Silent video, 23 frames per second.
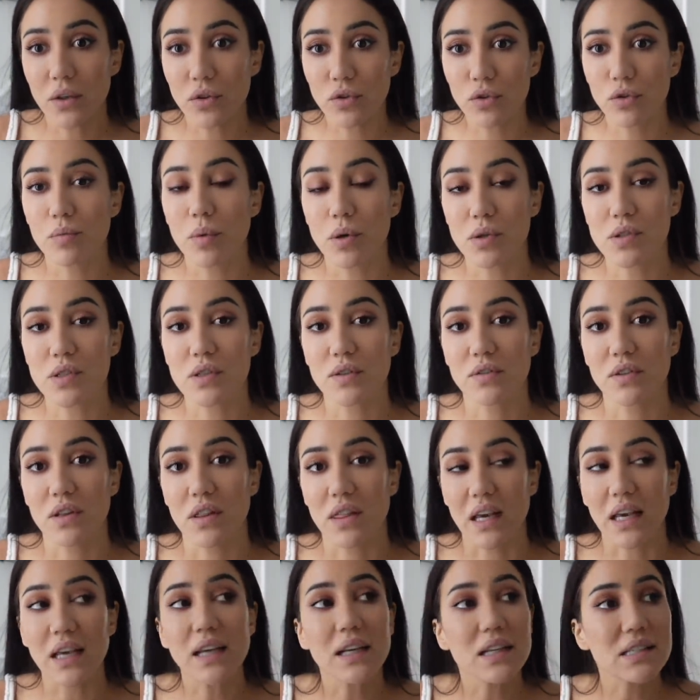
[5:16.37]
do most of the
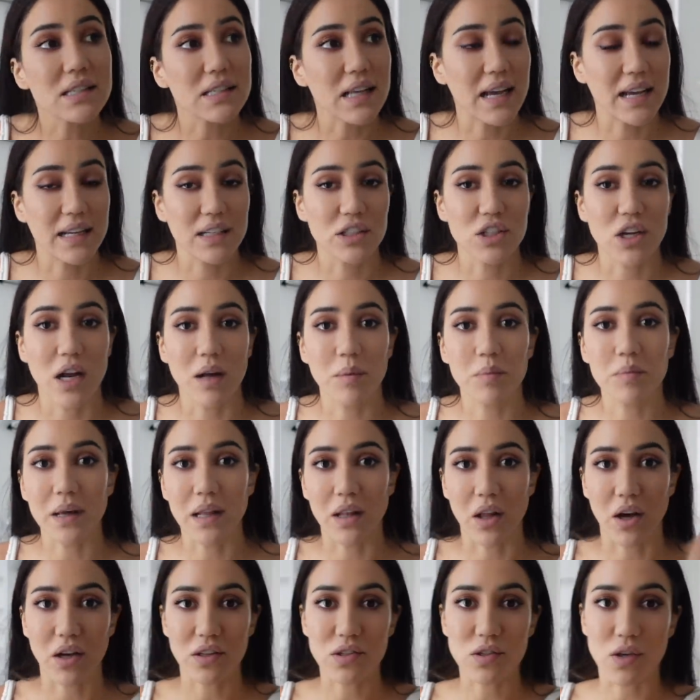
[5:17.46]
things, and she helped me a
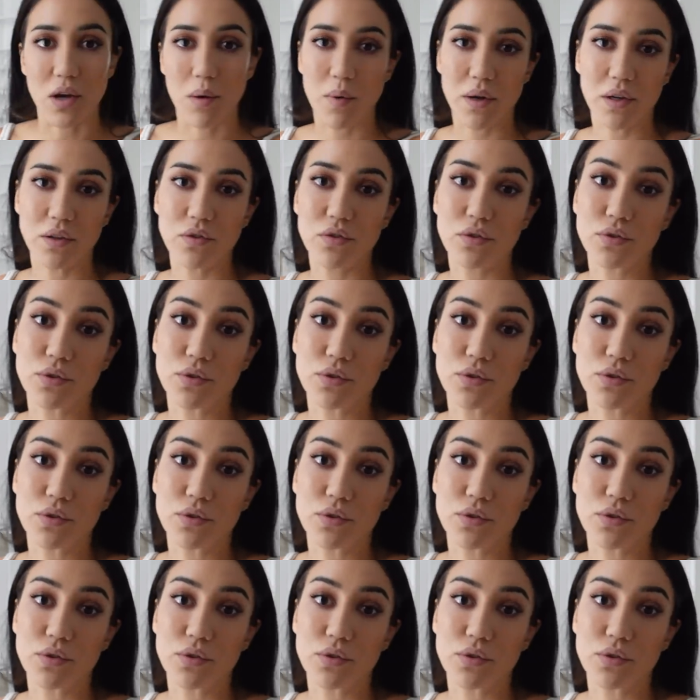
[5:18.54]
lot. So I wanted to